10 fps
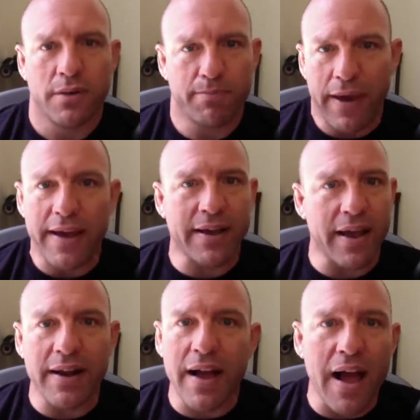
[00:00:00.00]
bang
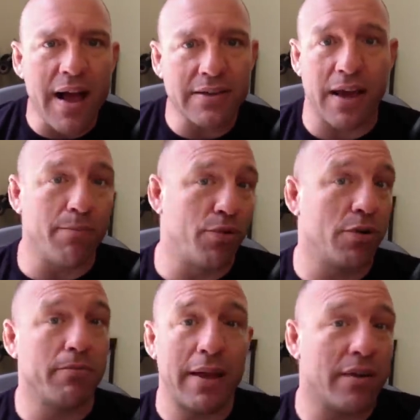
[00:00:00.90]
kind of guys and put
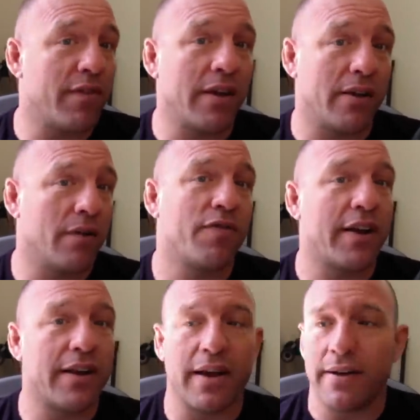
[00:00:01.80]
him main event and a
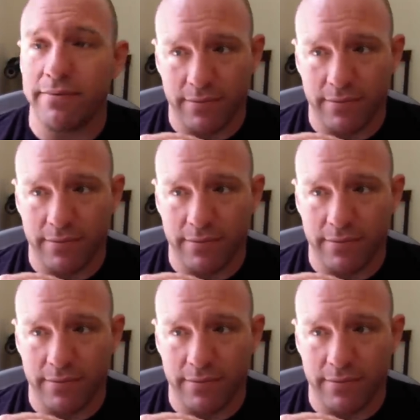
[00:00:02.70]
fight night,